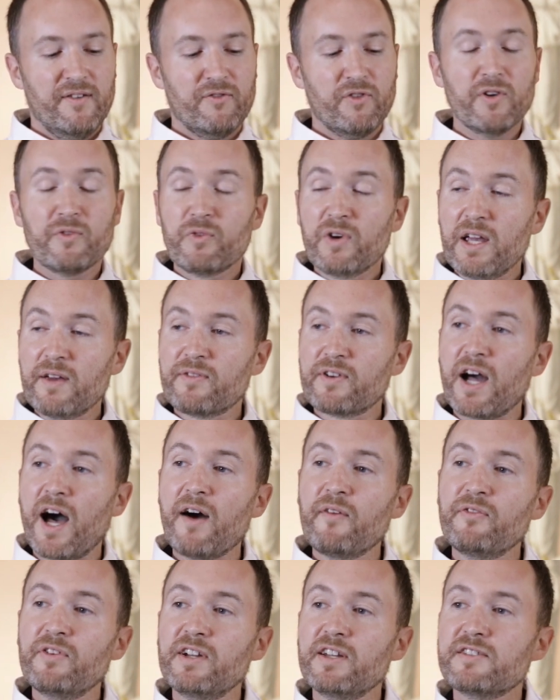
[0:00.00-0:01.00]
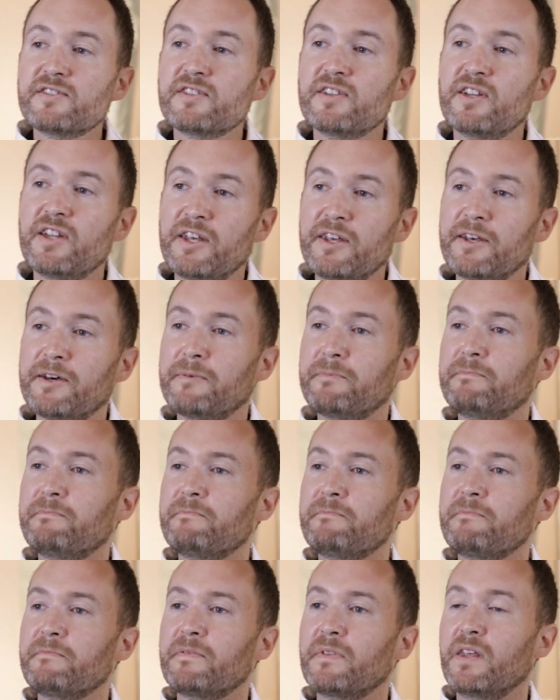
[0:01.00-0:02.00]
For if we have confidence in him,
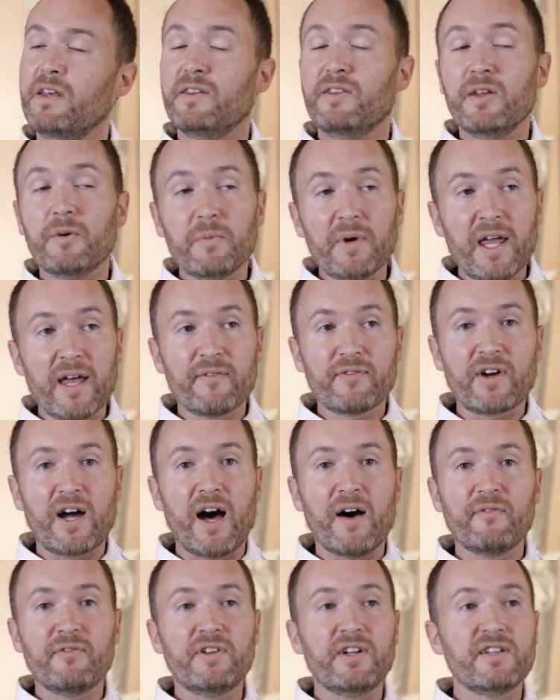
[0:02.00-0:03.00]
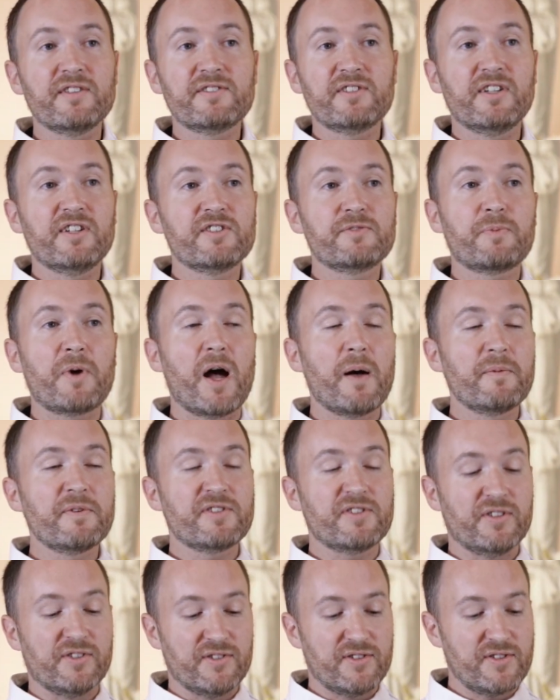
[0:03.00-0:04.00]
then we have confidence in his
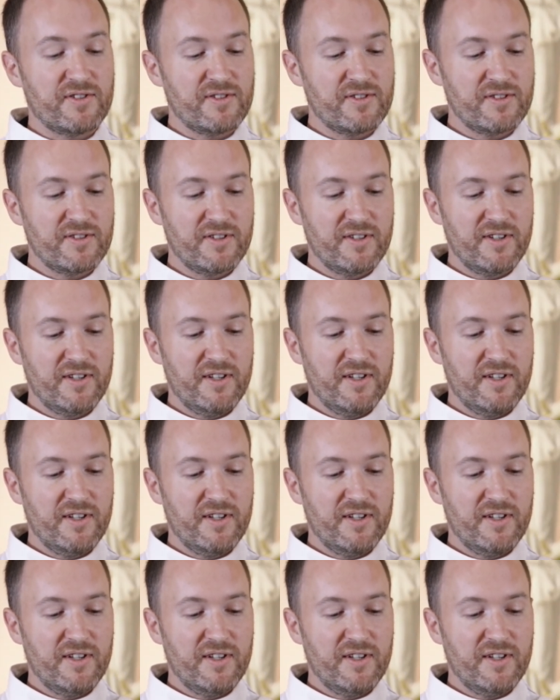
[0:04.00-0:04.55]
promises.